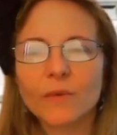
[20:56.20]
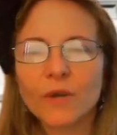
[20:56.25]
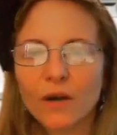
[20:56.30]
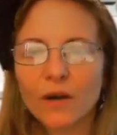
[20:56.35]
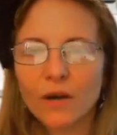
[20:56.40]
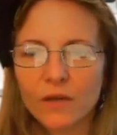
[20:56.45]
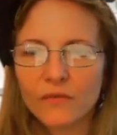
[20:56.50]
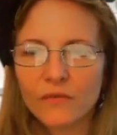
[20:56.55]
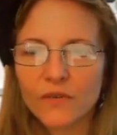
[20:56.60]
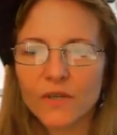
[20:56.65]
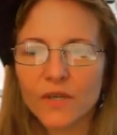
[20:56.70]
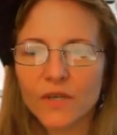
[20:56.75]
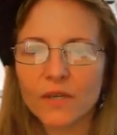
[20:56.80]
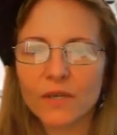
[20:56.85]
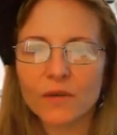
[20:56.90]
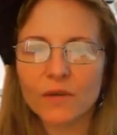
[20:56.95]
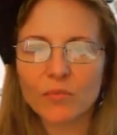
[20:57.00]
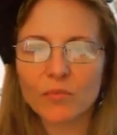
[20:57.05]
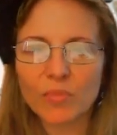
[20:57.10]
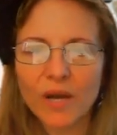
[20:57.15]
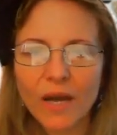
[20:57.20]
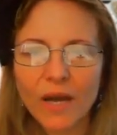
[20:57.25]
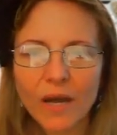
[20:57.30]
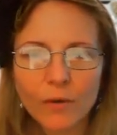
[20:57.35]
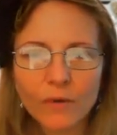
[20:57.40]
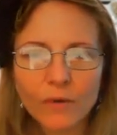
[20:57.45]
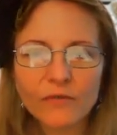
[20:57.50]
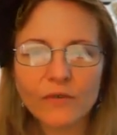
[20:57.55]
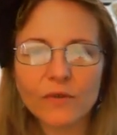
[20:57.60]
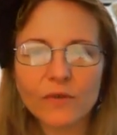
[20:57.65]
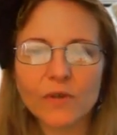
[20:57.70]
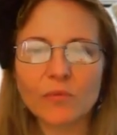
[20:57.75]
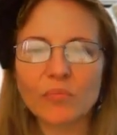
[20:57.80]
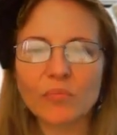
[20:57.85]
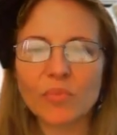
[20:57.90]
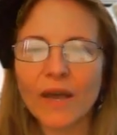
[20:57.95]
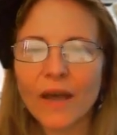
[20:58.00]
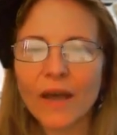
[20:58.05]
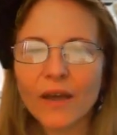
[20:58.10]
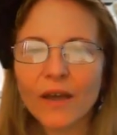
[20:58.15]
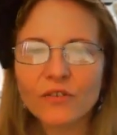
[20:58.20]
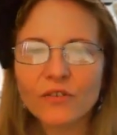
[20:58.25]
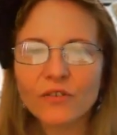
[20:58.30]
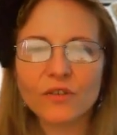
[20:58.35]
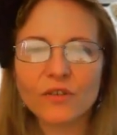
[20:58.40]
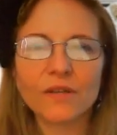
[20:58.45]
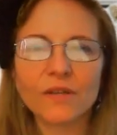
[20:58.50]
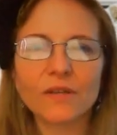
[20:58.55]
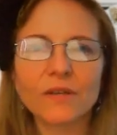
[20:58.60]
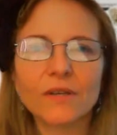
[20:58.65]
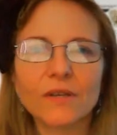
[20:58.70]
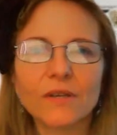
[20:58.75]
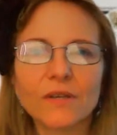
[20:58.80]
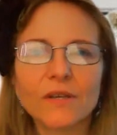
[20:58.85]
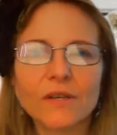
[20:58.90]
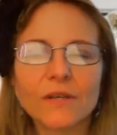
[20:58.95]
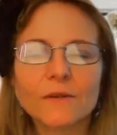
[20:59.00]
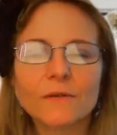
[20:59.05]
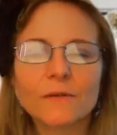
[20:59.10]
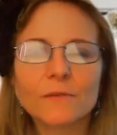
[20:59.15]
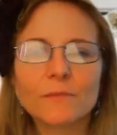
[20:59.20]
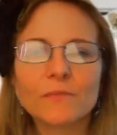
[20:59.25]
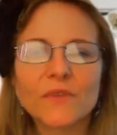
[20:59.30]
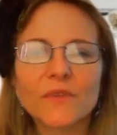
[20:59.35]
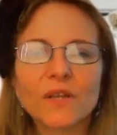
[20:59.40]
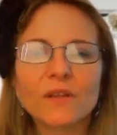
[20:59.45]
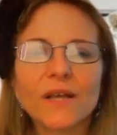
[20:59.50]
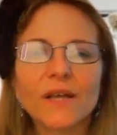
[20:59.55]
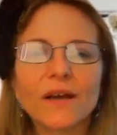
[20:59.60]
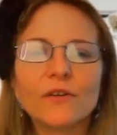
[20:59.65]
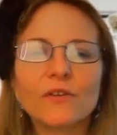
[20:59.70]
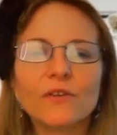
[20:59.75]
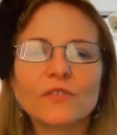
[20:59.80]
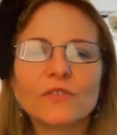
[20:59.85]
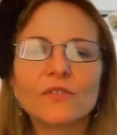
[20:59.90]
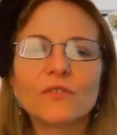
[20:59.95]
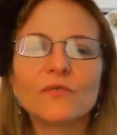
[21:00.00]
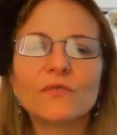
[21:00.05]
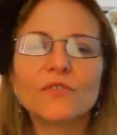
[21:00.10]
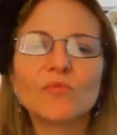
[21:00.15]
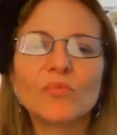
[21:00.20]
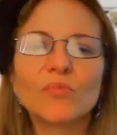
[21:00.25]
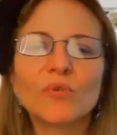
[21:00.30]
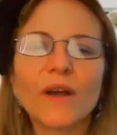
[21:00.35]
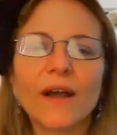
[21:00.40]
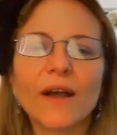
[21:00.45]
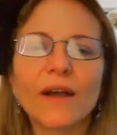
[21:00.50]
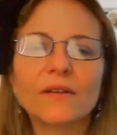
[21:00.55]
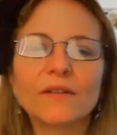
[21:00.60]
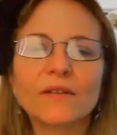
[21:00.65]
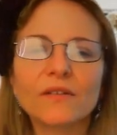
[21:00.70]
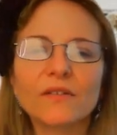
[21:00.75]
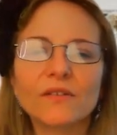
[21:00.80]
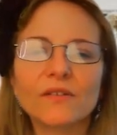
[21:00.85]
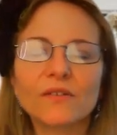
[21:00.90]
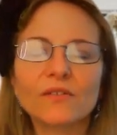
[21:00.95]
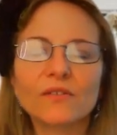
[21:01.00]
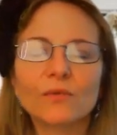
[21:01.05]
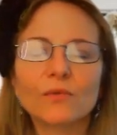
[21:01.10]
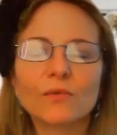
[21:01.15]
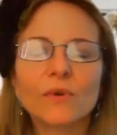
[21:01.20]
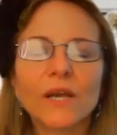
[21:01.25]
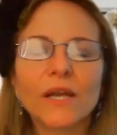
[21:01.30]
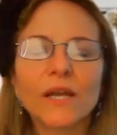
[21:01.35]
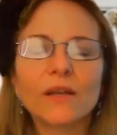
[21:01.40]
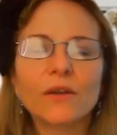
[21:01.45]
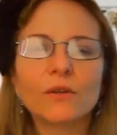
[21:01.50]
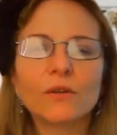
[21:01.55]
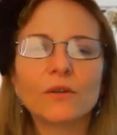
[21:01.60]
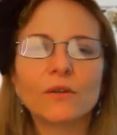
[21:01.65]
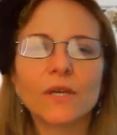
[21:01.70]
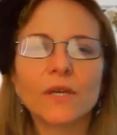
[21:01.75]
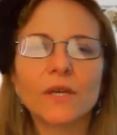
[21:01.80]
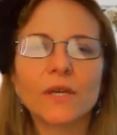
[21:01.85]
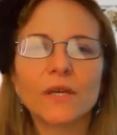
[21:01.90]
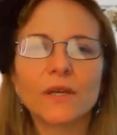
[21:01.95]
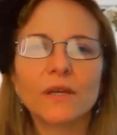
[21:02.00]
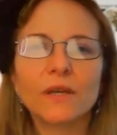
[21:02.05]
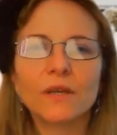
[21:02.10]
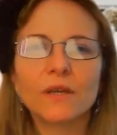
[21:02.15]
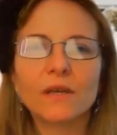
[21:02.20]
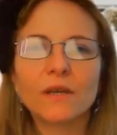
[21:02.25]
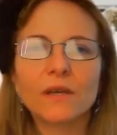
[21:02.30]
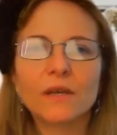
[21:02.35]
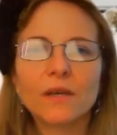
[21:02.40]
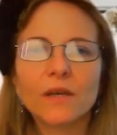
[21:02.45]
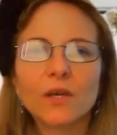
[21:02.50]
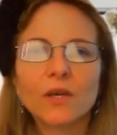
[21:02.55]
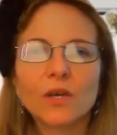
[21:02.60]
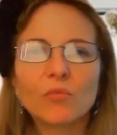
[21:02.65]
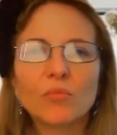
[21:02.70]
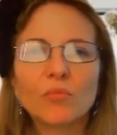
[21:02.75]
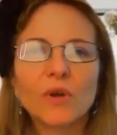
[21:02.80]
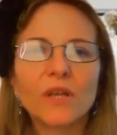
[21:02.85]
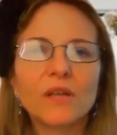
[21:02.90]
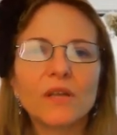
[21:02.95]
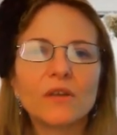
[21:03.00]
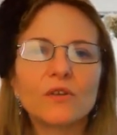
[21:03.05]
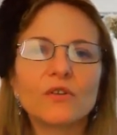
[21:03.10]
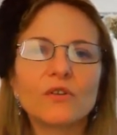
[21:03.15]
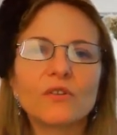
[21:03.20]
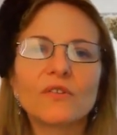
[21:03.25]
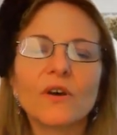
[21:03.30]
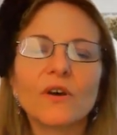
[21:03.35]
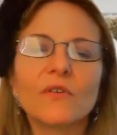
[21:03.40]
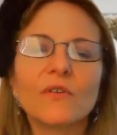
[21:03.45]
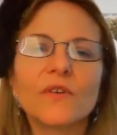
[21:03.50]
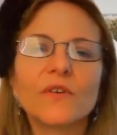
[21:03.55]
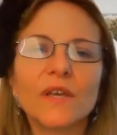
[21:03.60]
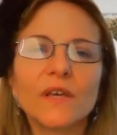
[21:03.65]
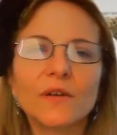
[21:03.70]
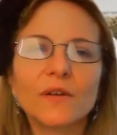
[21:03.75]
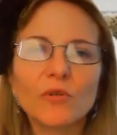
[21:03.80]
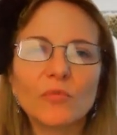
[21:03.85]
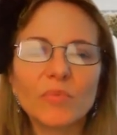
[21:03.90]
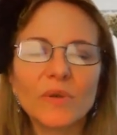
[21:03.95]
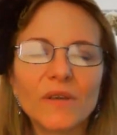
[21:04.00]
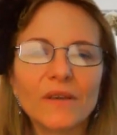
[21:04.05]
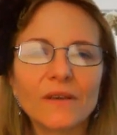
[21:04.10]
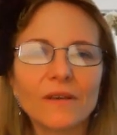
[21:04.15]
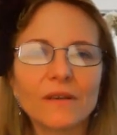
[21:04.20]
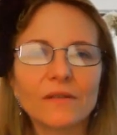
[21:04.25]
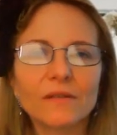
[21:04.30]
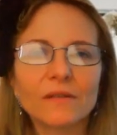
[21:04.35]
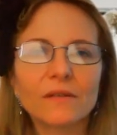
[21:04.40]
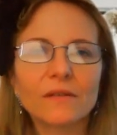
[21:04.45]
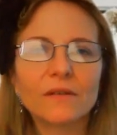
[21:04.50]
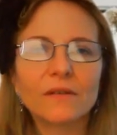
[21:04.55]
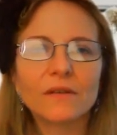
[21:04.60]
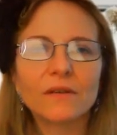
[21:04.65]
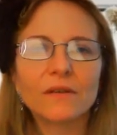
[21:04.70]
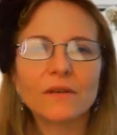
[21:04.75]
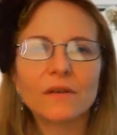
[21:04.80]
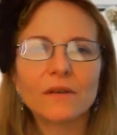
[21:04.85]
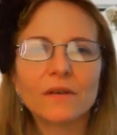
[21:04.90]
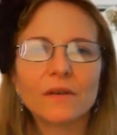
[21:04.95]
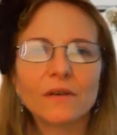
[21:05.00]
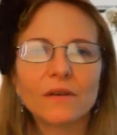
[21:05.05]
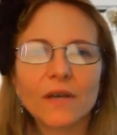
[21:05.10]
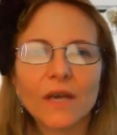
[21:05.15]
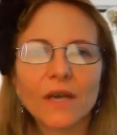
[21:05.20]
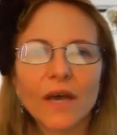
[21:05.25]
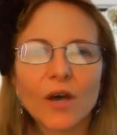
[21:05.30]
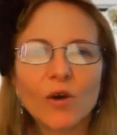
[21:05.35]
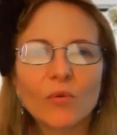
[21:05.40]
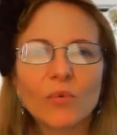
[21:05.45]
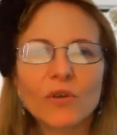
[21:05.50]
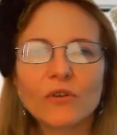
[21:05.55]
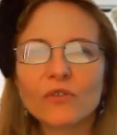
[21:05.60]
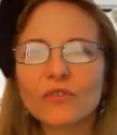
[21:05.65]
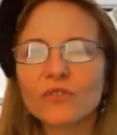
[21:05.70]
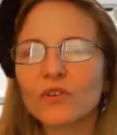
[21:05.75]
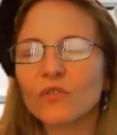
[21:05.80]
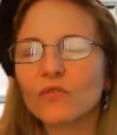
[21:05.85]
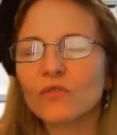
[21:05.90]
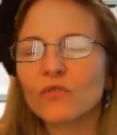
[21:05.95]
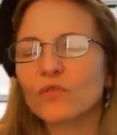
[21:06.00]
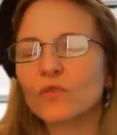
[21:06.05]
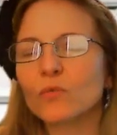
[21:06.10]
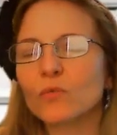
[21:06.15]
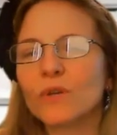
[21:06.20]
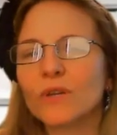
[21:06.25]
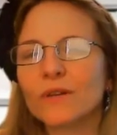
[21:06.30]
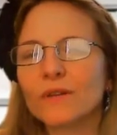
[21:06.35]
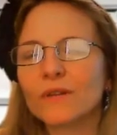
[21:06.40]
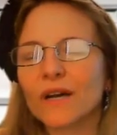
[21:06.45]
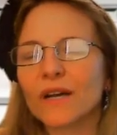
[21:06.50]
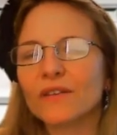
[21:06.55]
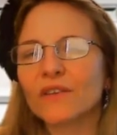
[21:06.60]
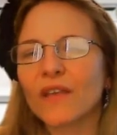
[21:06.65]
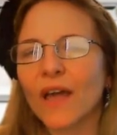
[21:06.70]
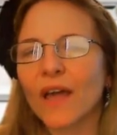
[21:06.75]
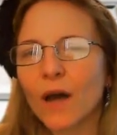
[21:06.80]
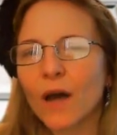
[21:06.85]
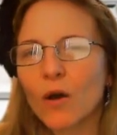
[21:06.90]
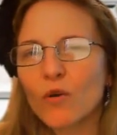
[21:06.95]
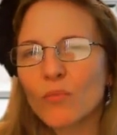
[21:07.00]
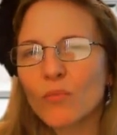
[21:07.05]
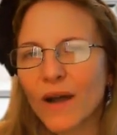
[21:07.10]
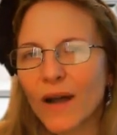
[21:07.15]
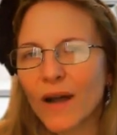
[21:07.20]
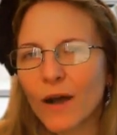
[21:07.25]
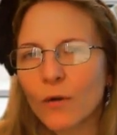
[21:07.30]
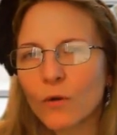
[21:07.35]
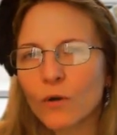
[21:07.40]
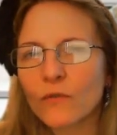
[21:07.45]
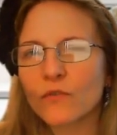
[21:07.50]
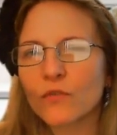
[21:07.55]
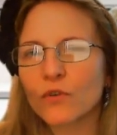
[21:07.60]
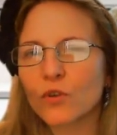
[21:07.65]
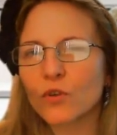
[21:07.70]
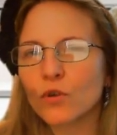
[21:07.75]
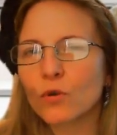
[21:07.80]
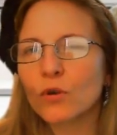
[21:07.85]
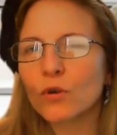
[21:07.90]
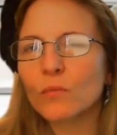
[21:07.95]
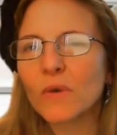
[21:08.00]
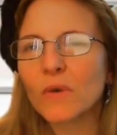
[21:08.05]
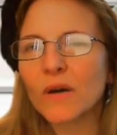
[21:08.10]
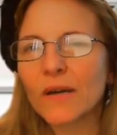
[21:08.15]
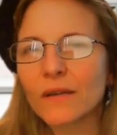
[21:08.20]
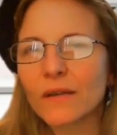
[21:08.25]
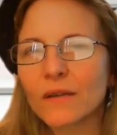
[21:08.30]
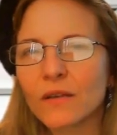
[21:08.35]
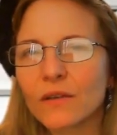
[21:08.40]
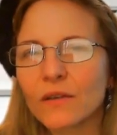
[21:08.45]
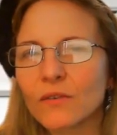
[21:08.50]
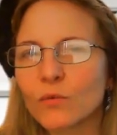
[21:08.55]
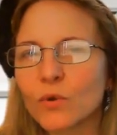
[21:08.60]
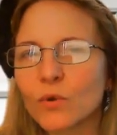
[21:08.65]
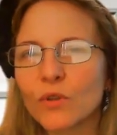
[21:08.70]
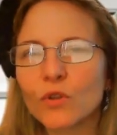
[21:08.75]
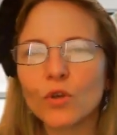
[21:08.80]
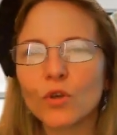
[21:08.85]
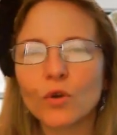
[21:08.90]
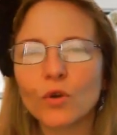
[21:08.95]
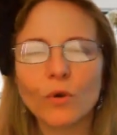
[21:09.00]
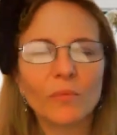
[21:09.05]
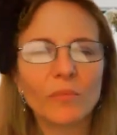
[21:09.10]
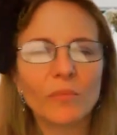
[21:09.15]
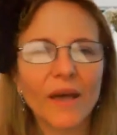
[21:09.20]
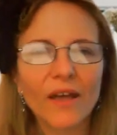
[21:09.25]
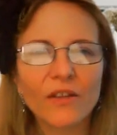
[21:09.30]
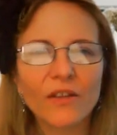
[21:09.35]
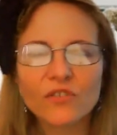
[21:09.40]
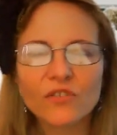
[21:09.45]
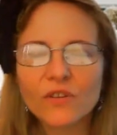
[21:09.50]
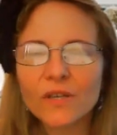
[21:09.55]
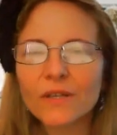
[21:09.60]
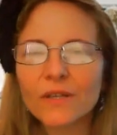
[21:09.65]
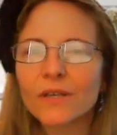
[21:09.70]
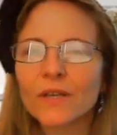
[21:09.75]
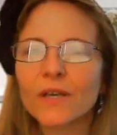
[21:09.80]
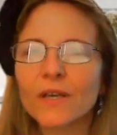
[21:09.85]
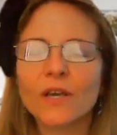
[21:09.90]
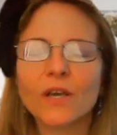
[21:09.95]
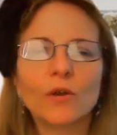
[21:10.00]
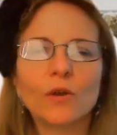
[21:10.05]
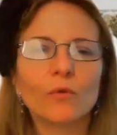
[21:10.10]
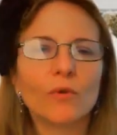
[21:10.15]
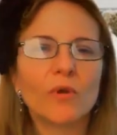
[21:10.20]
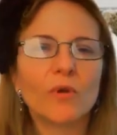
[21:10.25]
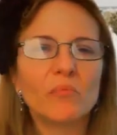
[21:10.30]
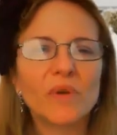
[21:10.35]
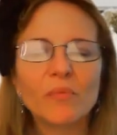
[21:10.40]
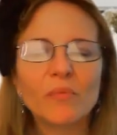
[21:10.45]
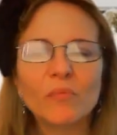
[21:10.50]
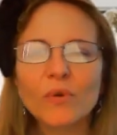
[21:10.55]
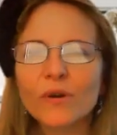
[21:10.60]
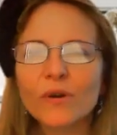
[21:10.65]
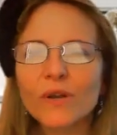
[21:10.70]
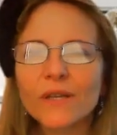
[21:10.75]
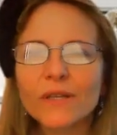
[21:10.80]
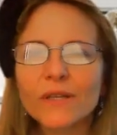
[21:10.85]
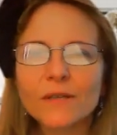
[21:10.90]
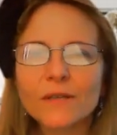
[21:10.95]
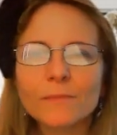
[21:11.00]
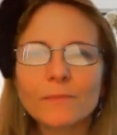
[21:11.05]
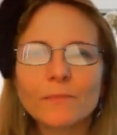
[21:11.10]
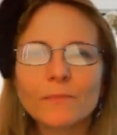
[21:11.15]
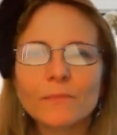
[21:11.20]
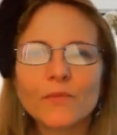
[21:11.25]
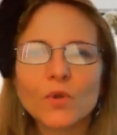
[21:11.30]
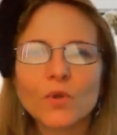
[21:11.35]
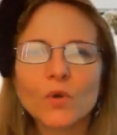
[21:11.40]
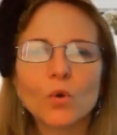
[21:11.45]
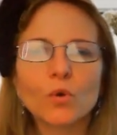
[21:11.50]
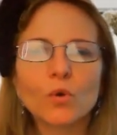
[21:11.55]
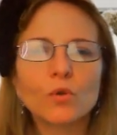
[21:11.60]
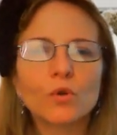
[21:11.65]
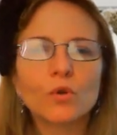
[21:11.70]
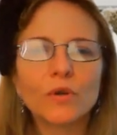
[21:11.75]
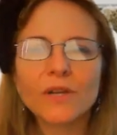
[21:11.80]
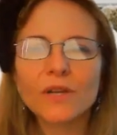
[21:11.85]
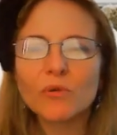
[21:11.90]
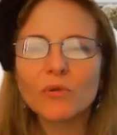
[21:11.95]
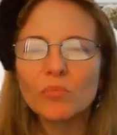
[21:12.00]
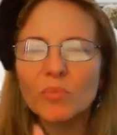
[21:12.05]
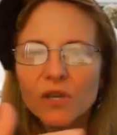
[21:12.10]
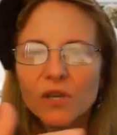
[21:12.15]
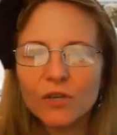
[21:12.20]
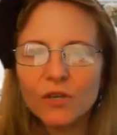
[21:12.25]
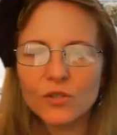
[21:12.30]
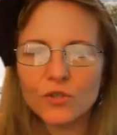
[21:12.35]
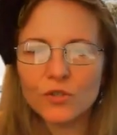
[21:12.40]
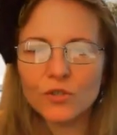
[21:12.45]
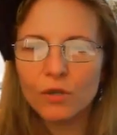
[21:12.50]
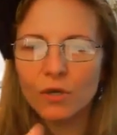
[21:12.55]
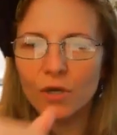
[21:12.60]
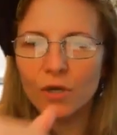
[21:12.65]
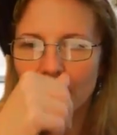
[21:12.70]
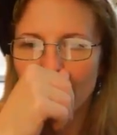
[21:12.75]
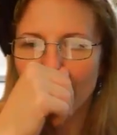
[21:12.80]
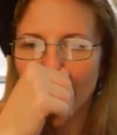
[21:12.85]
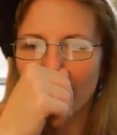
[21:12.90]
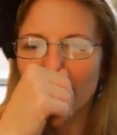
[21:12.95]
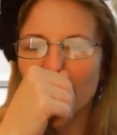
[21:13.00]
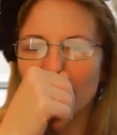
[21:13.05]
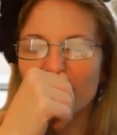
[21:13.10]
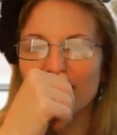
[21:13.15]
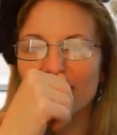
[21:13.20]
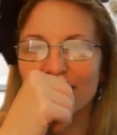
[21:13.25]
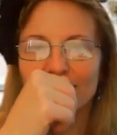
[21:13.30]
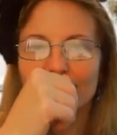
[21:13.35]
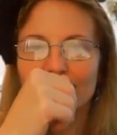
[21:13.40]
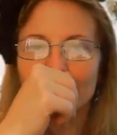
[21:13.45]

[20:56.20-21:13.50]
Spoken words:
Confident, I'm powerful, I'm passionate. Allow yourself to practice this regularly, bringing yourself inner peace, helping yourself to realize how powerful your mind is, whether you imagine it, remember it, or look at a picture of it.